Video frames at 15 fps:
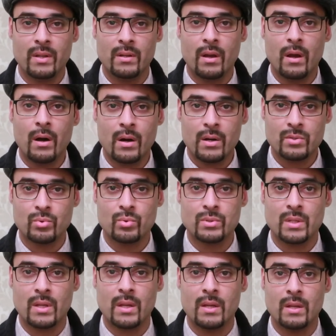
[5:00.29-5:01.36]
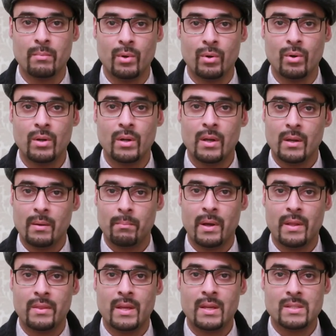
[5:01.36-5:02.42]
in castles anymore,
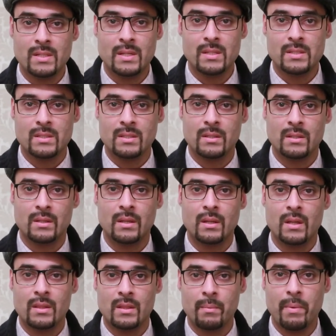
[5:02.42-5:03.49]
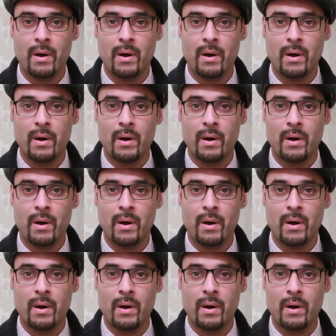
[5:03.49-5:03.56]
but they did in the